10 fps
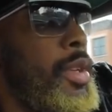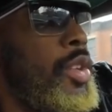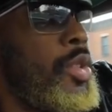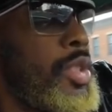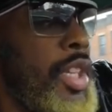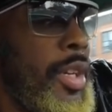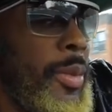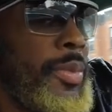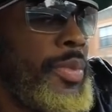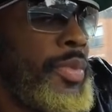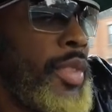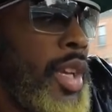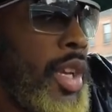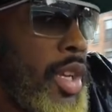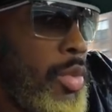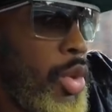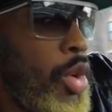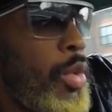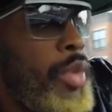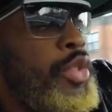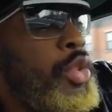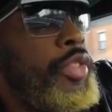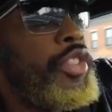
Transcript: in the hotel. We're going to review the